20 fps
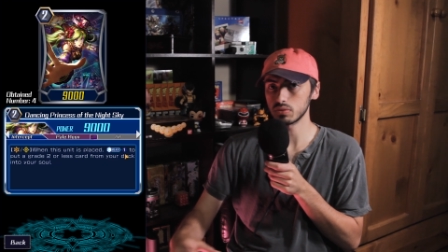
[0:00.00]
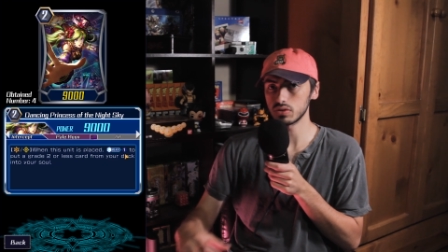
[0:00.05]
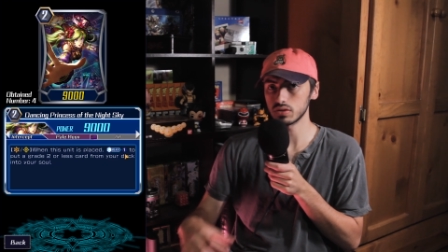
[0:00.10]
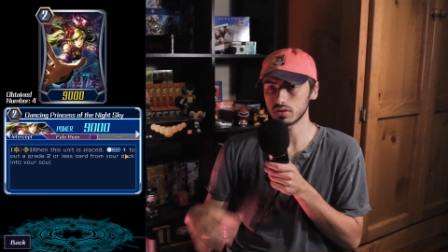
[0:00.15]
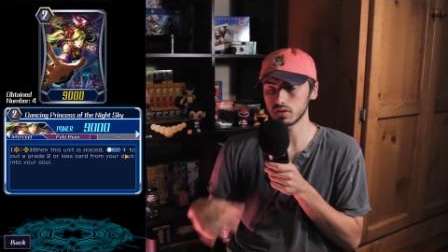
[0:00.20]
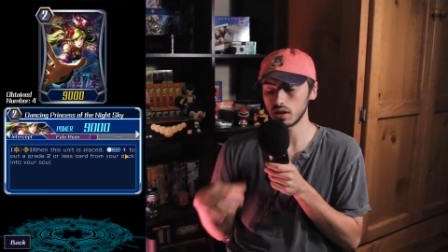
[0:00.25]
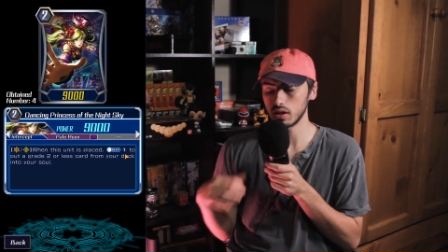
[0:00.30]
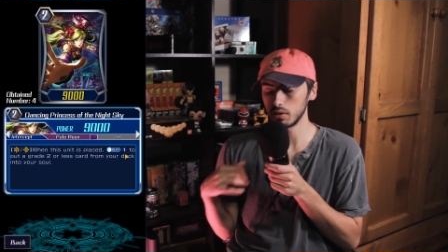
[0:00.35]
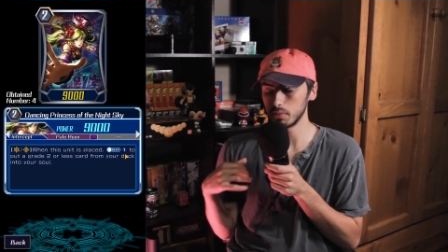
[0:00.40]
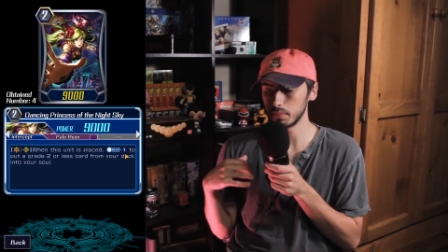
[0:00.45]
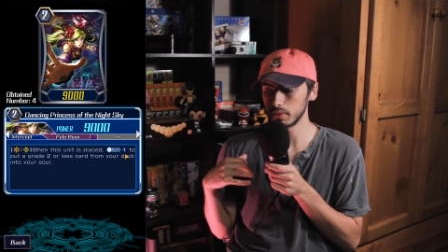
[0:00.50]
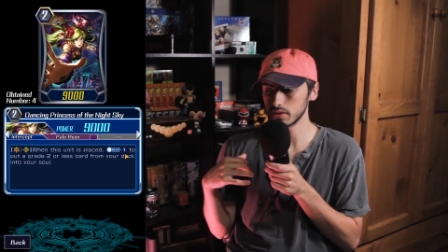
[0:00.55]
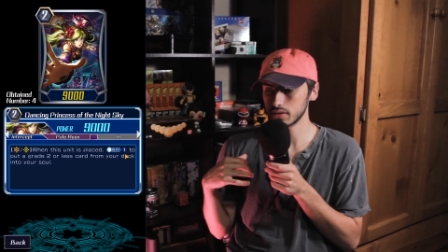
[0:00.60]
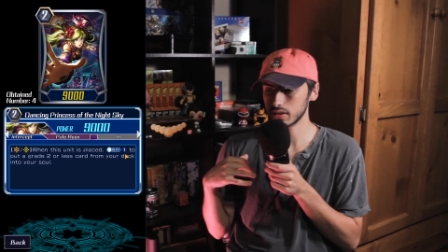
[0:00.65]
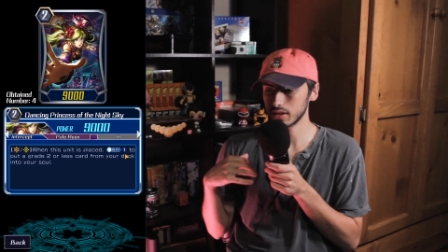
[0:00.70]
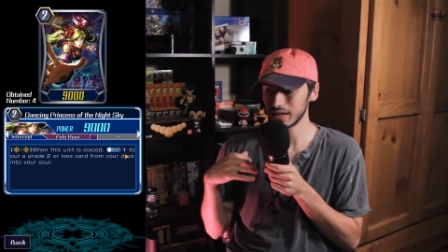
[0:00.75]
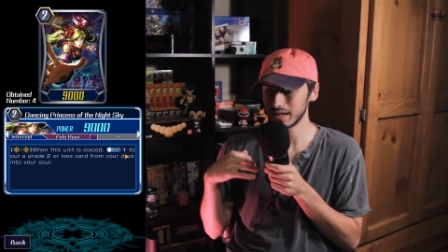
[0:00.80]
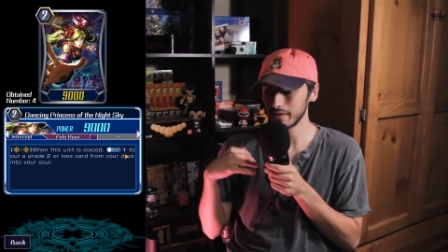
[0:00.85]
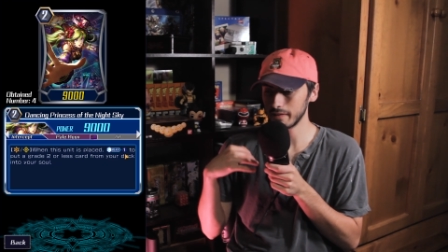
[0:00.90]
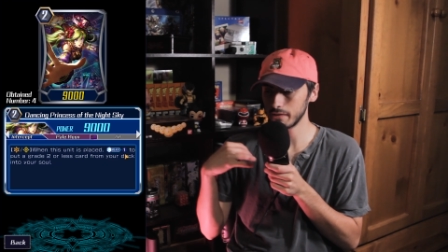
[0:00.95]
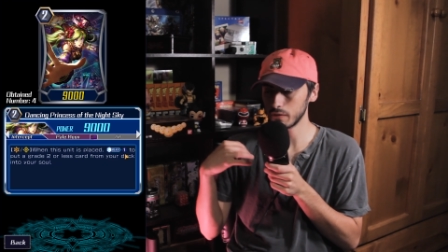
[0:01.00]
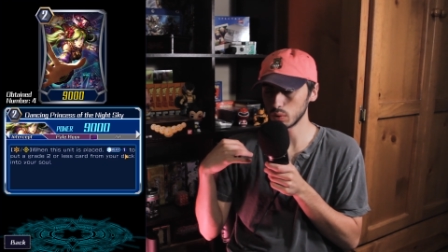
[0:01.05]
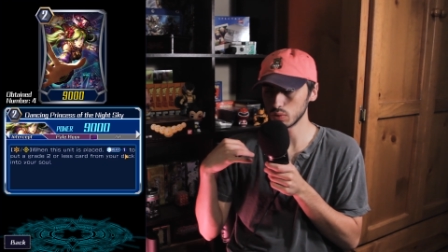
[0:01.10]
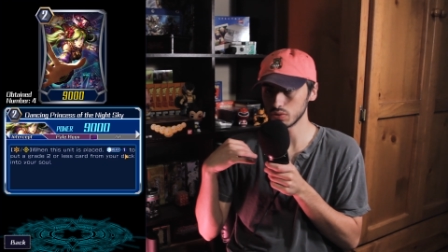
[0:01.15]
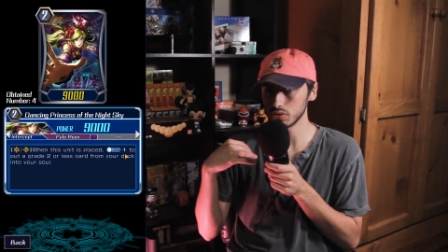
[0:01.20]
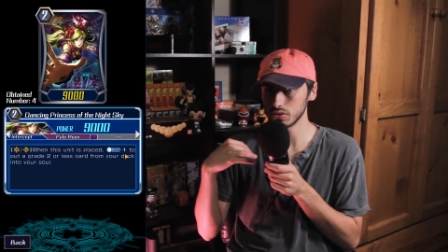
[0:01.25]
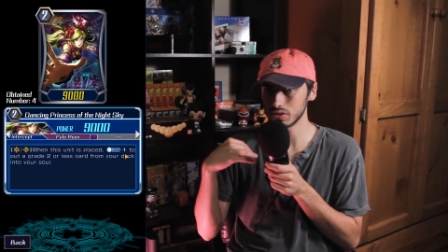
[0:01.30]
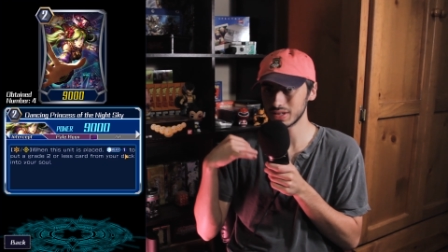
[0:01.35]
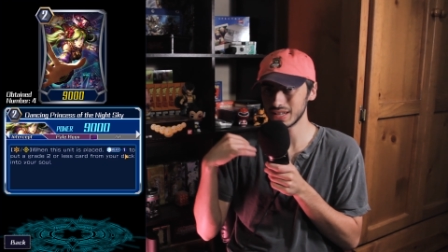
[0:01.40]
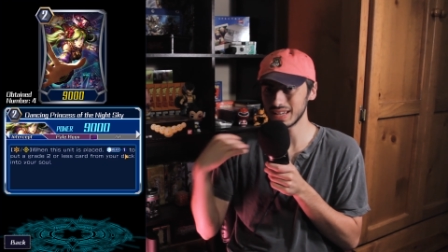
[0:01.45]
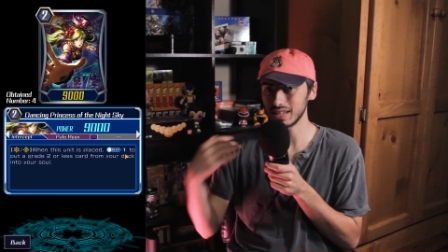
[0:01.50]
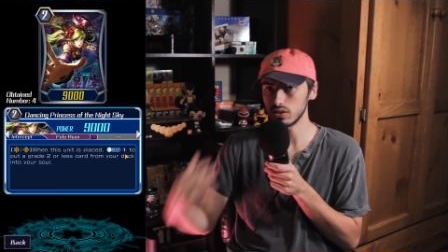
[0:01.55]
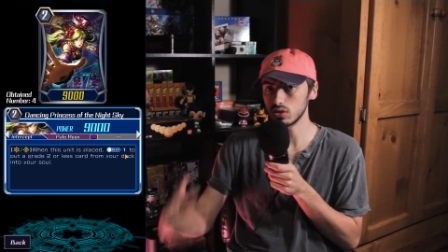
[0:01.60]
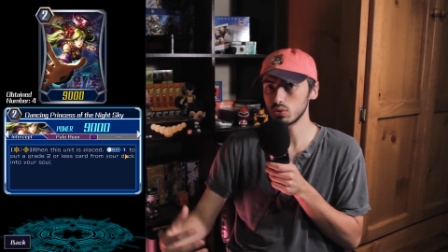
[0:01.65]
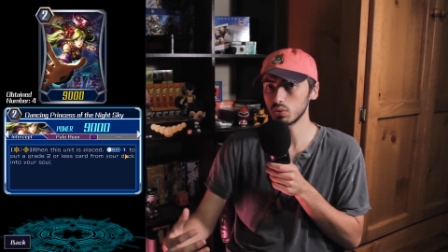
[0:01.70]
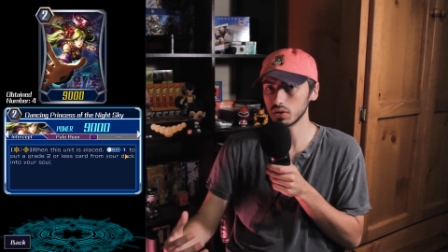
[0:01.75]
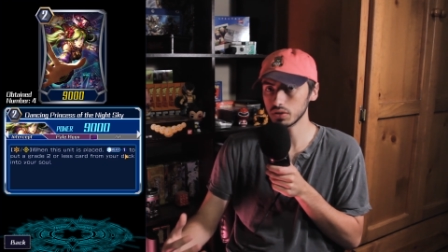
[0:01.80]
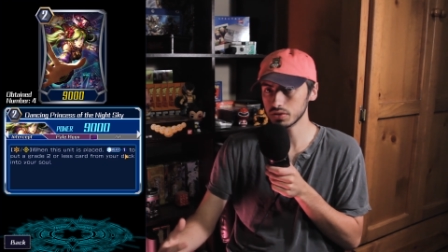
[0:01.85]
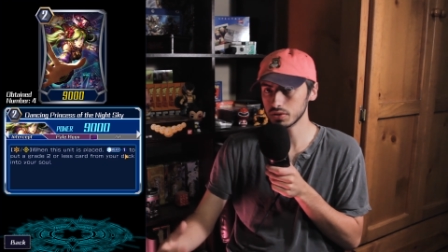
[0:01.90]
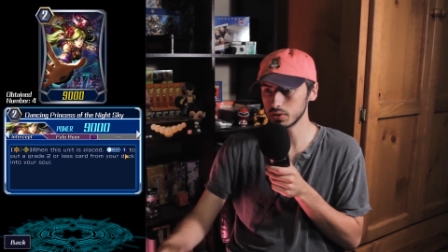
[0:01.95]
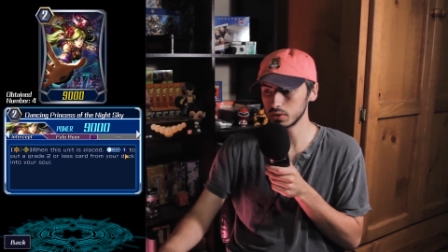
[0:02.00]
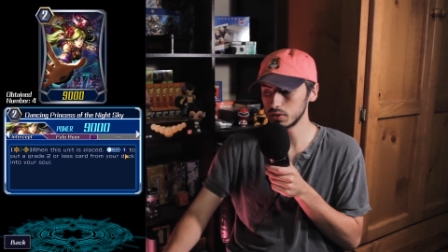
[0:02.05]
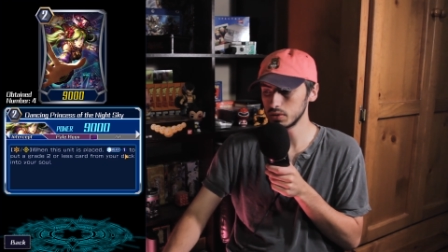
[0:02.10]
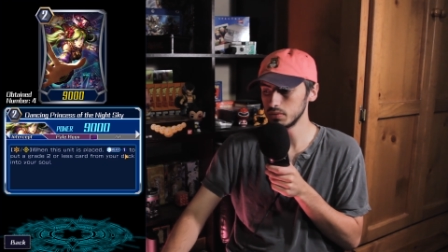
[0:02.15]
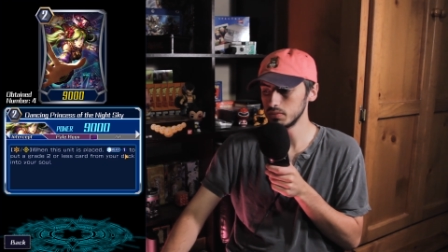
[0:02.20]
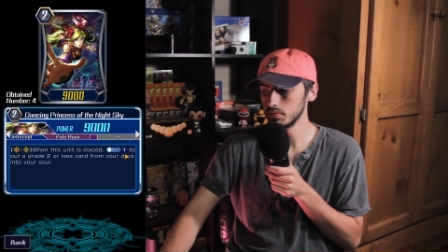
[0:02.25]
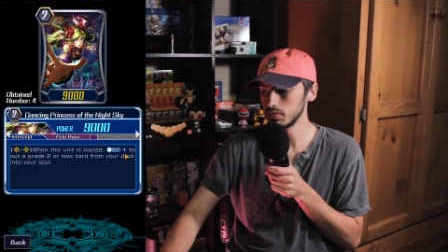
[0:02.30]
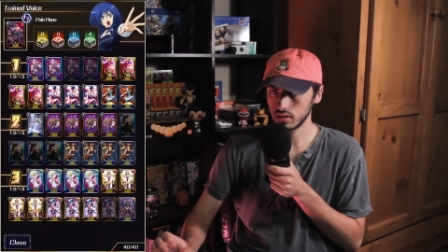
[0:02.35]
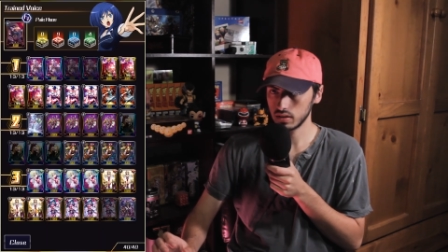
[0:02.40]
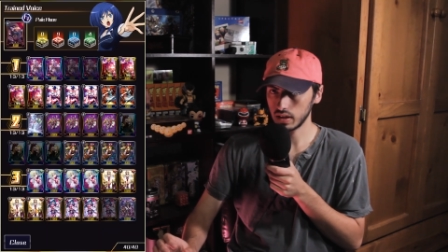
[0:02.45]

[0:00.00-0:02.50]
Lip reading: which is going to help us get Fortress into our soul.